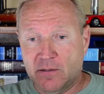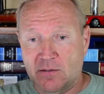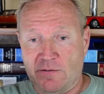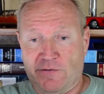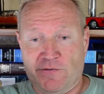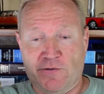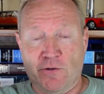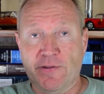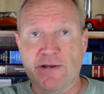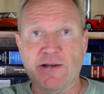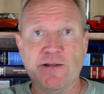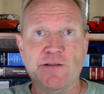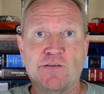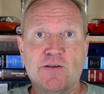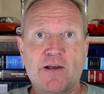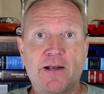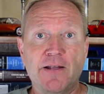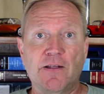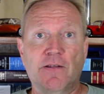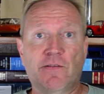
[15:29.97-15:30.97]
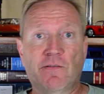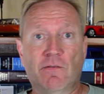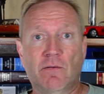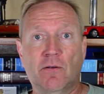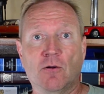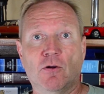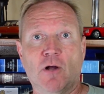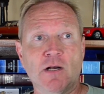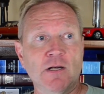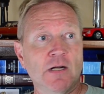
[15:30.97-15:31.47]
so they didn't tighten
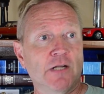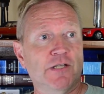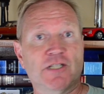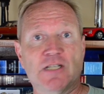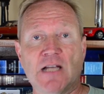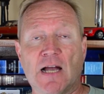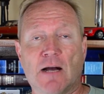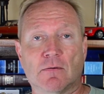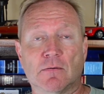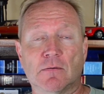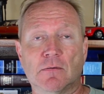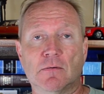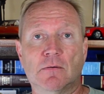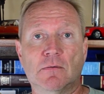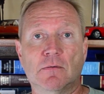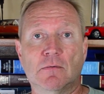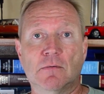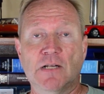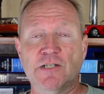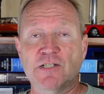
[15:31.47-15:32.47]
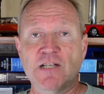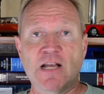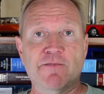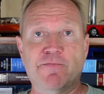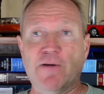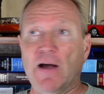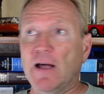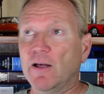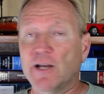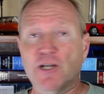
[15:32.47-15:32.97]
the lug nuts down. That's not a
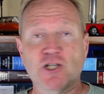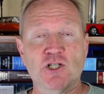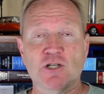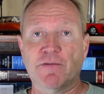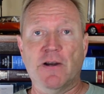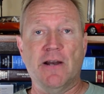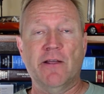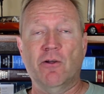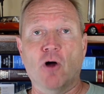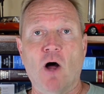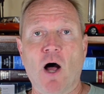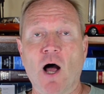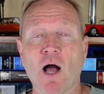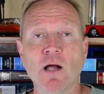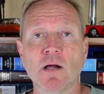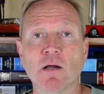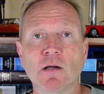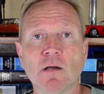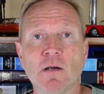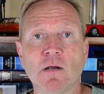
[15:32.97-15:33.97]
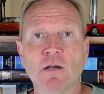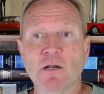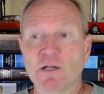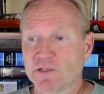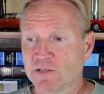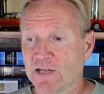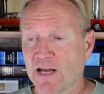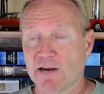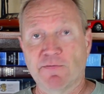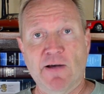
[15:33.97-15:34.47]
violation of any law.
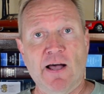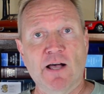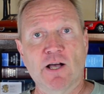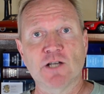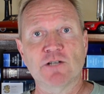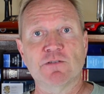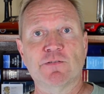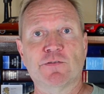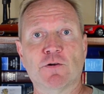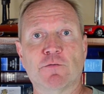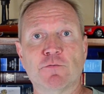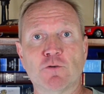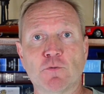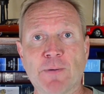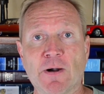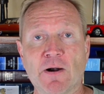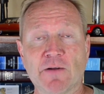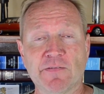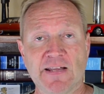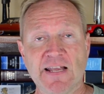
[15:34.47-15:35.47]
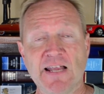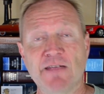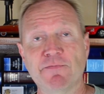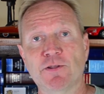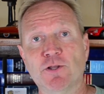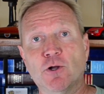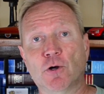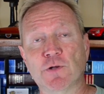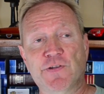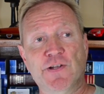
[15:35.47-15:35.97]
It's not a violation of the Service Repair Act,
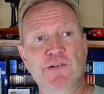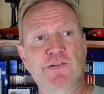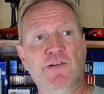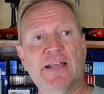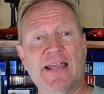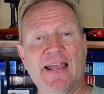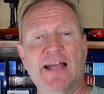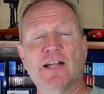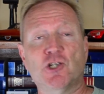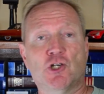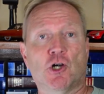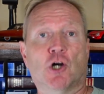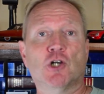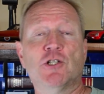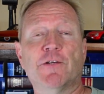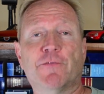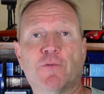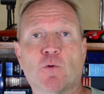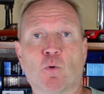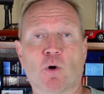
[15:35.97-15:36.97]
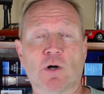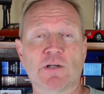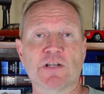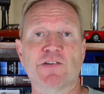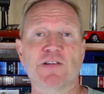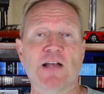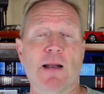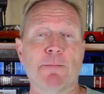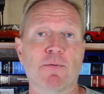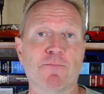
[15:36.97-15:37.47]
even though it says they can't charge you for work
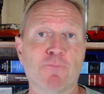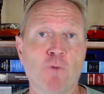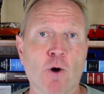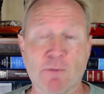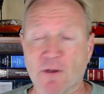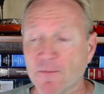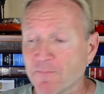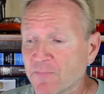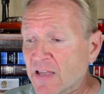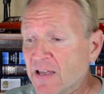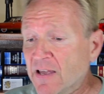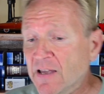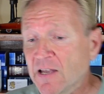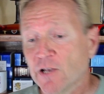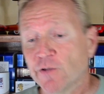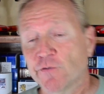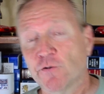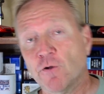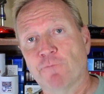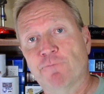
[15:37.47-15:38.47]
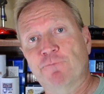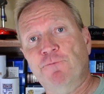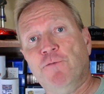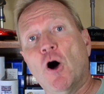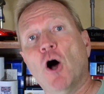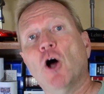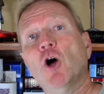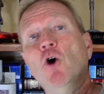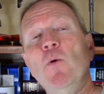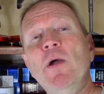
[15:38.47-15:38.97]
that's not performed. So
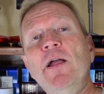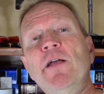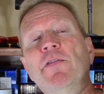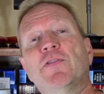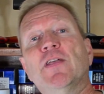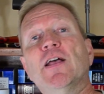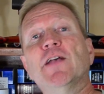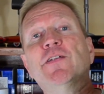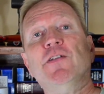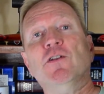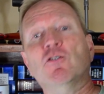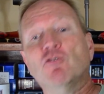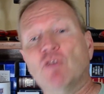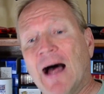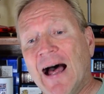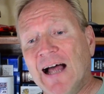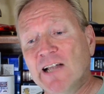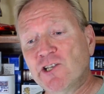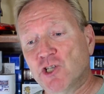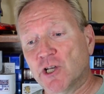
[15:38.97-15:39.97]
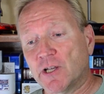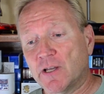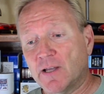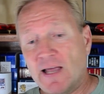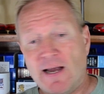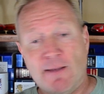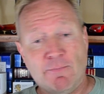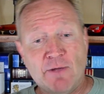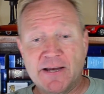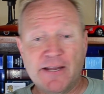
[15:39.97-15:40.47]
following this logic,
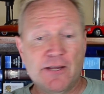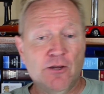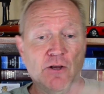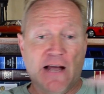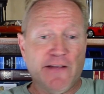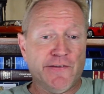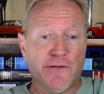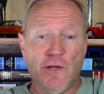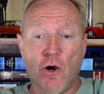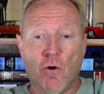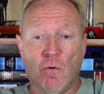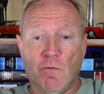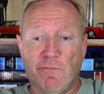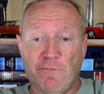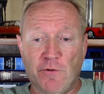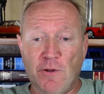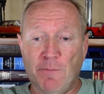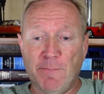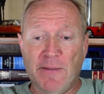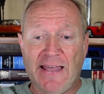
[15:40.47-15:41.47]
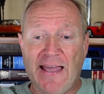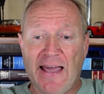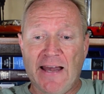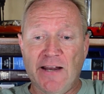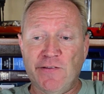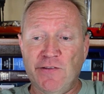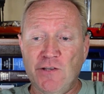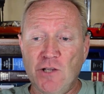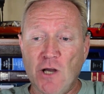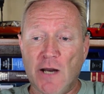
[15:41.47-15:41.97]
and I'm letting you guys know, for the
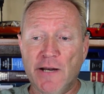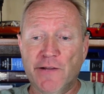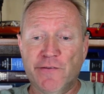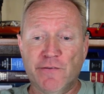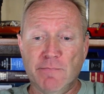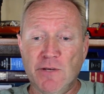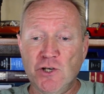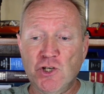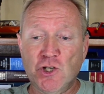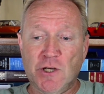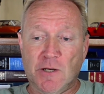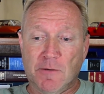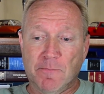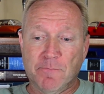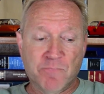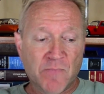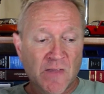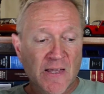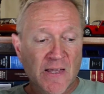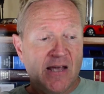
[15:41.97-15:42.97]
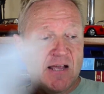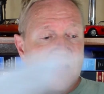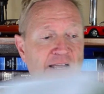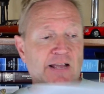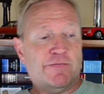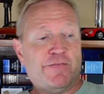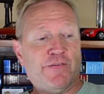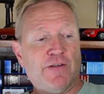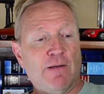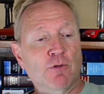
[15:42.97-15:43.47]
mechanics in the audience in Michigan,
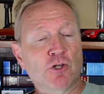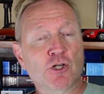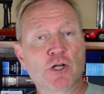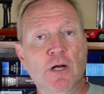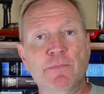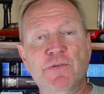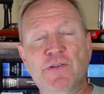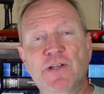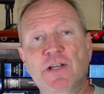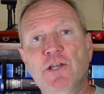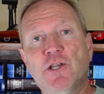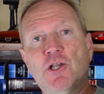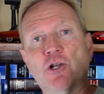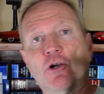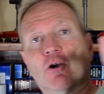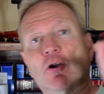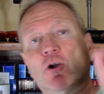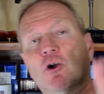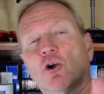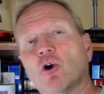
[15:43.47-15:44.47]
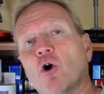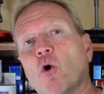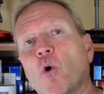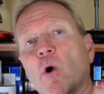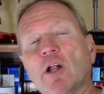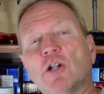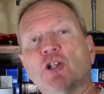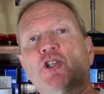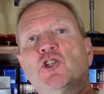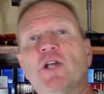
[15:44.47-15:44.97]
if someone comes into your
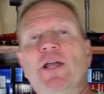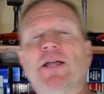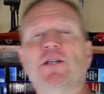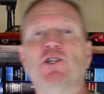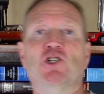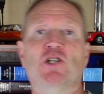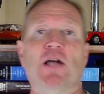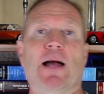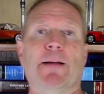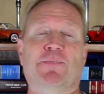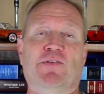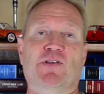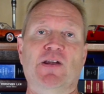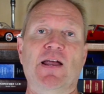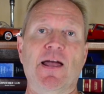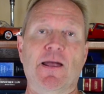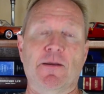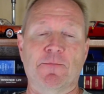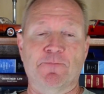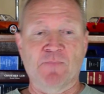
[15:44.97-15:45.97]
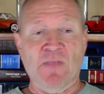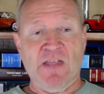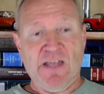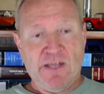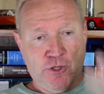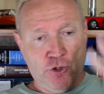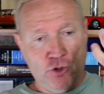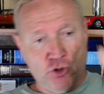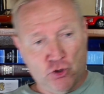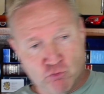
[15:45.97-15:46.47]
oil change shop today,
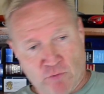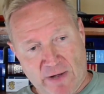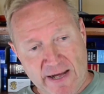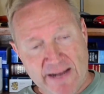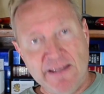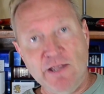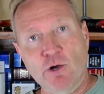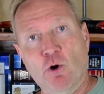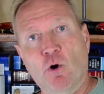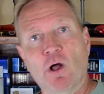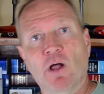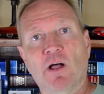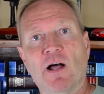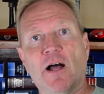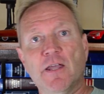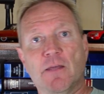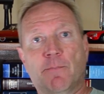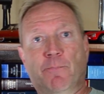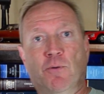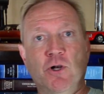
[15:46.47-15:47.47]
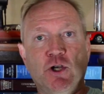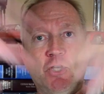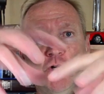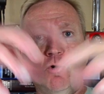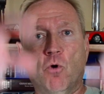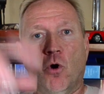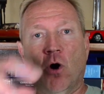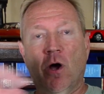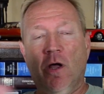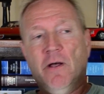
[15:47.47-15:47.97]
you drain the oil out, you put
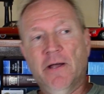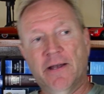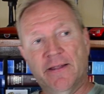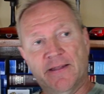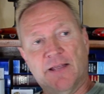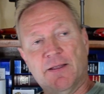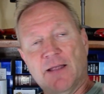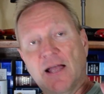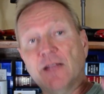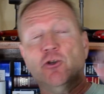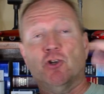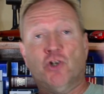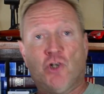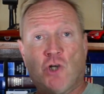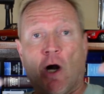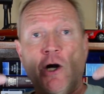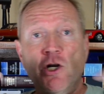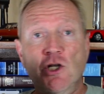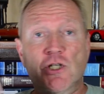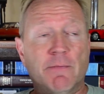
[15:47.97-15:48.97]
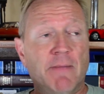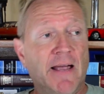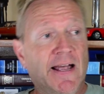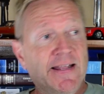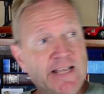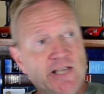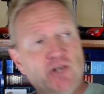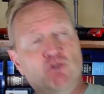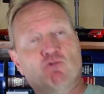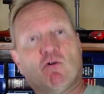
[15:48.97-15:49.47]
new oil in, and you charge them,
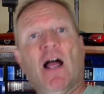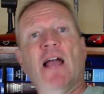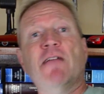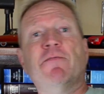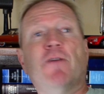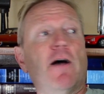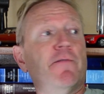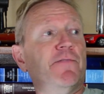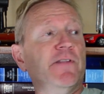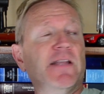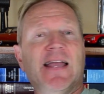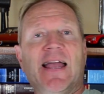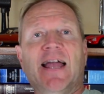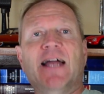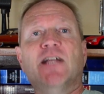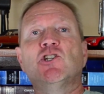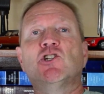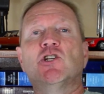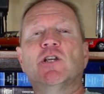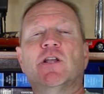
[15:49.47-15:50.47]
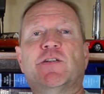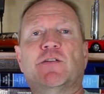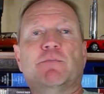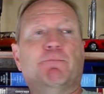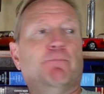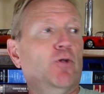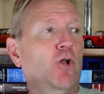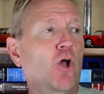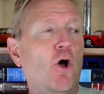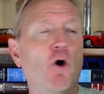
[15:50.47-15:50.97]
and they drive off and the engine
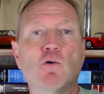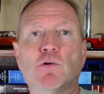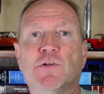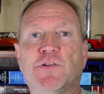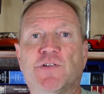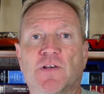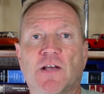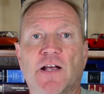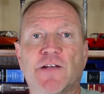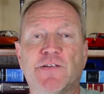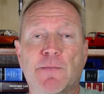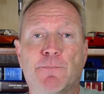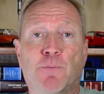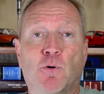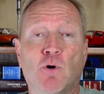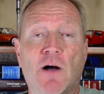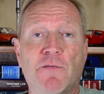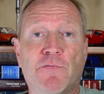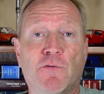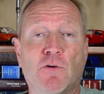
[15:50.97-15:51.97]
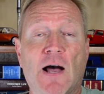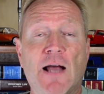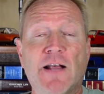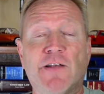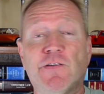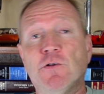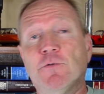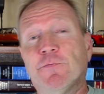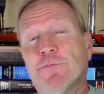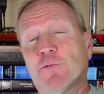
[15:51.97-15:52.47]
explodes as they pull off the lot
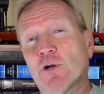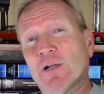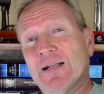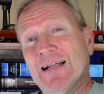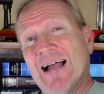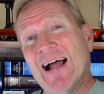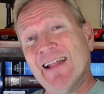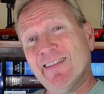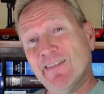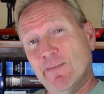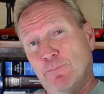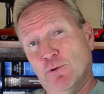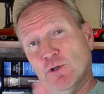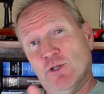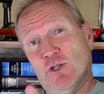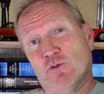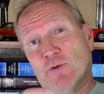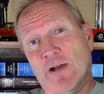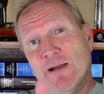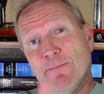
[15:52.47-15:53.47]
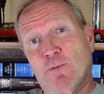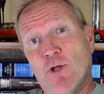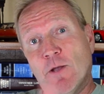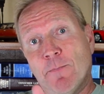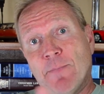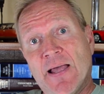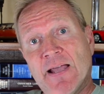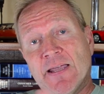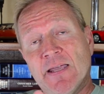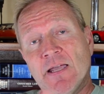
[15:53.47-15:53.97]
because you forgot to put the drain
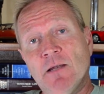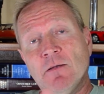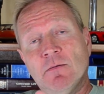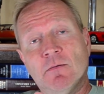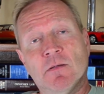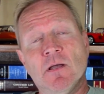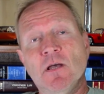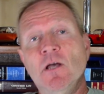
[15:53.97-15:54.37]
plug back in,